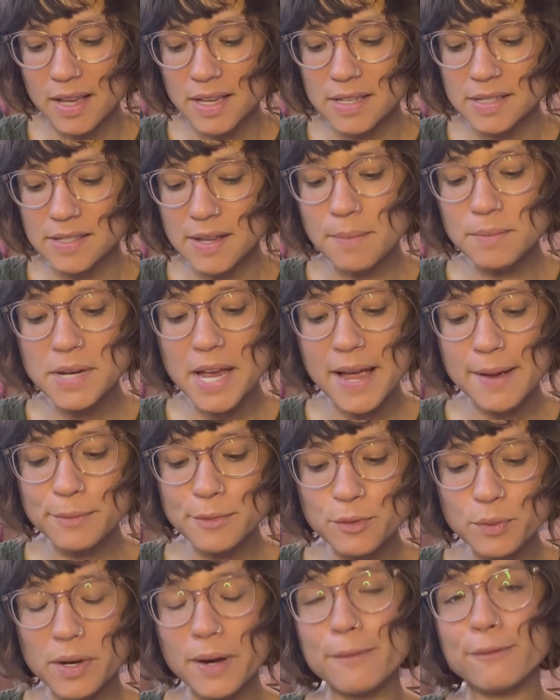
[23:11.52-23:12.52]

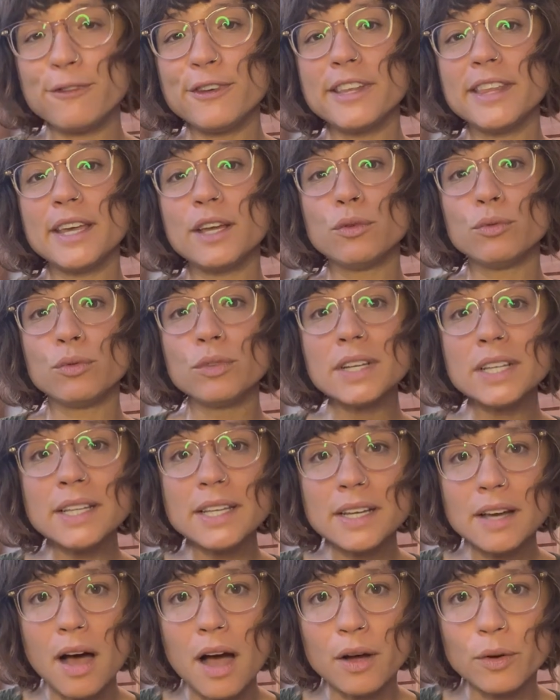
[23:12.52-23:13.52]
Sometimes when I'm feeling
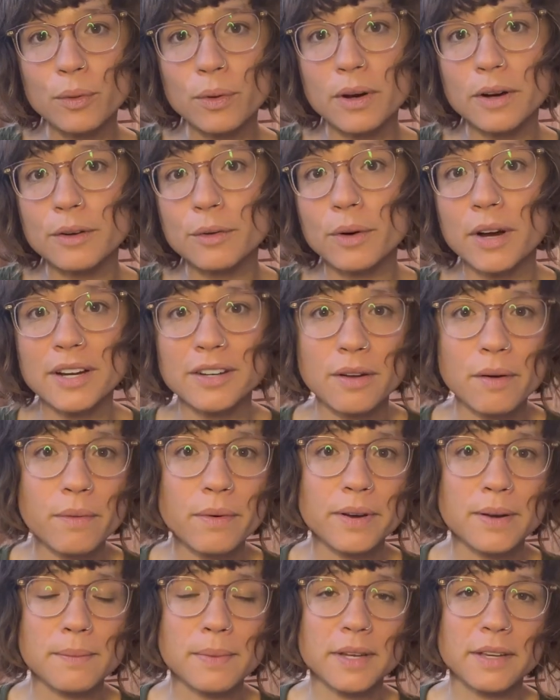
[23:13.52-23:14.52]
really awkward or I don't
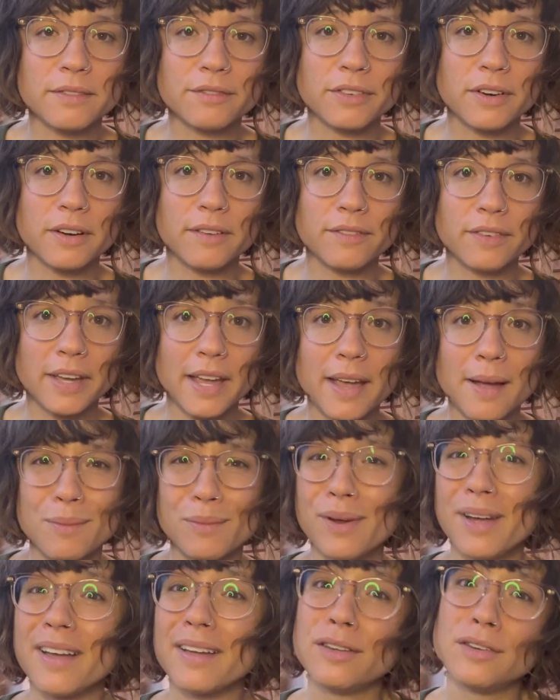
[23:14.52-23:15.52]
want to be in front of the
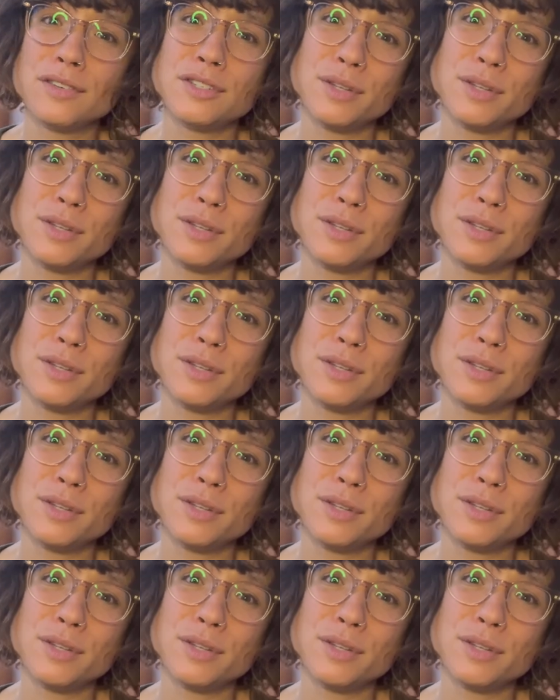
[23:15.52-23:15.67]
camera,